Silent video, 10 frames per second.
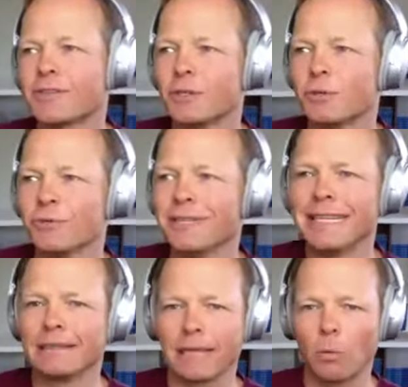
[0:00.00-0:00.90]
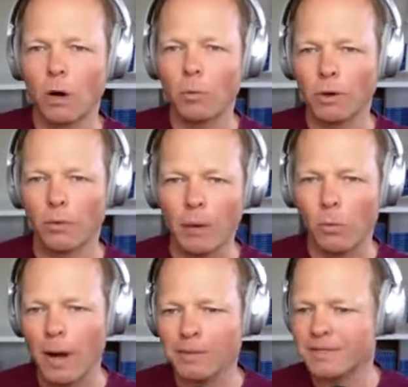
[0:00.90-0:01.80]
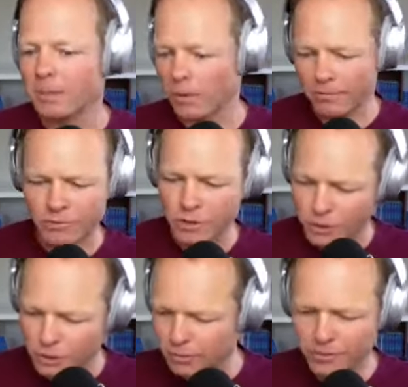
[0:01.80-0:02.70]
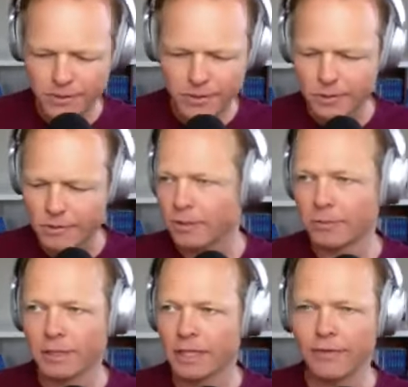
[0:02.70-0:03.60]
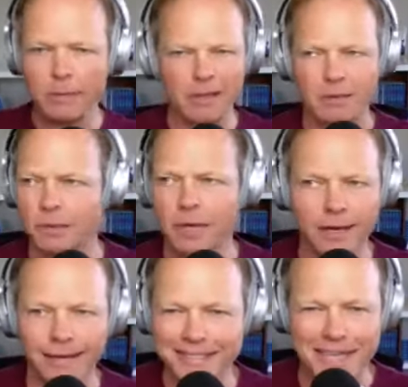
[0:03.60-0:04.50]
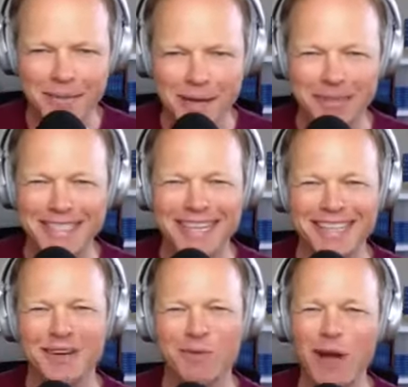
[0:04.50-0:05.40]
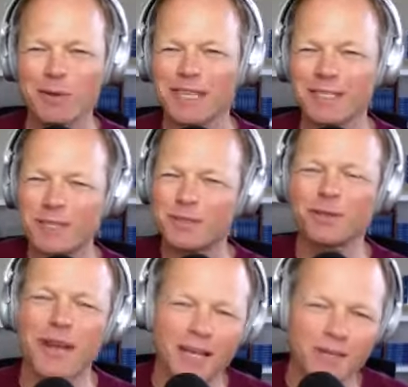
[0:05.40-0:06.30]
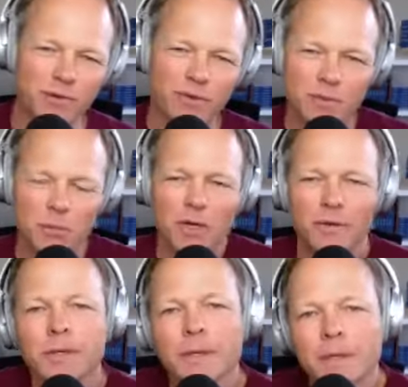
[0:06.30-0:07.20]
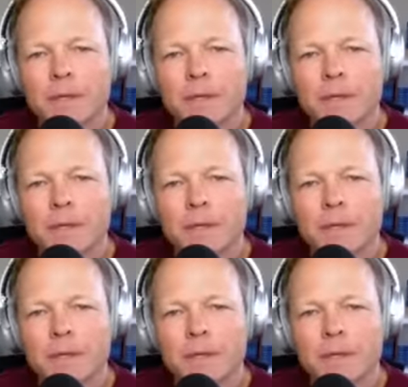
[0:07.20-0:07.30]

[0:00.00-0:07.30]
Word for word: unique? Like, what, what why, why would someone choose Houston Greenleaf? I mean, there's a lot of landscape companies out there. Why would they choose yes. you guys over someone else? Yeah,